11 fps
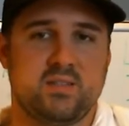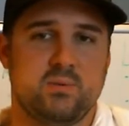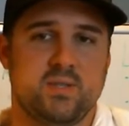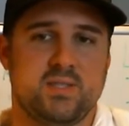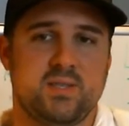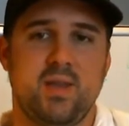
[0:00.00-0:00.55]
So
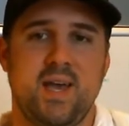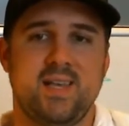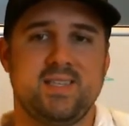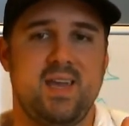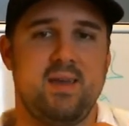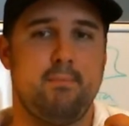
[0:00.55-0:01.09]
when someone
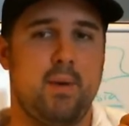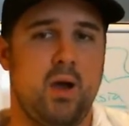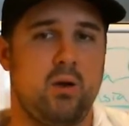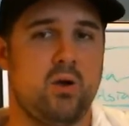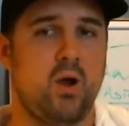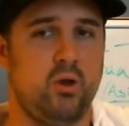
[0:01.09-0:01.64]
has a
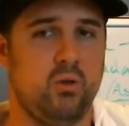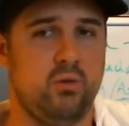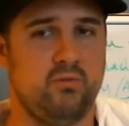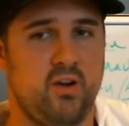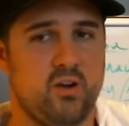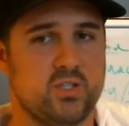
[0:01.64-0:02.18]
myocardial
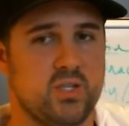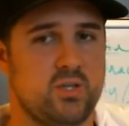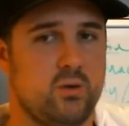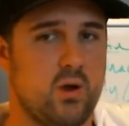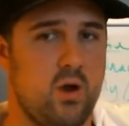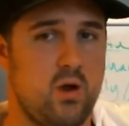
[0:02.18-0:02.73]
infarction
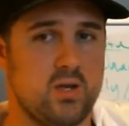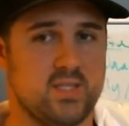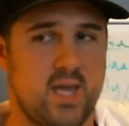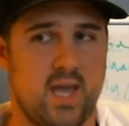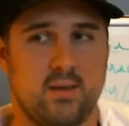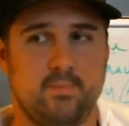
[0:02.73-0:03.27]
or a heart
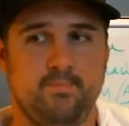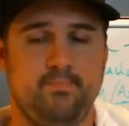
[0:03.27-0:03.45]
attack,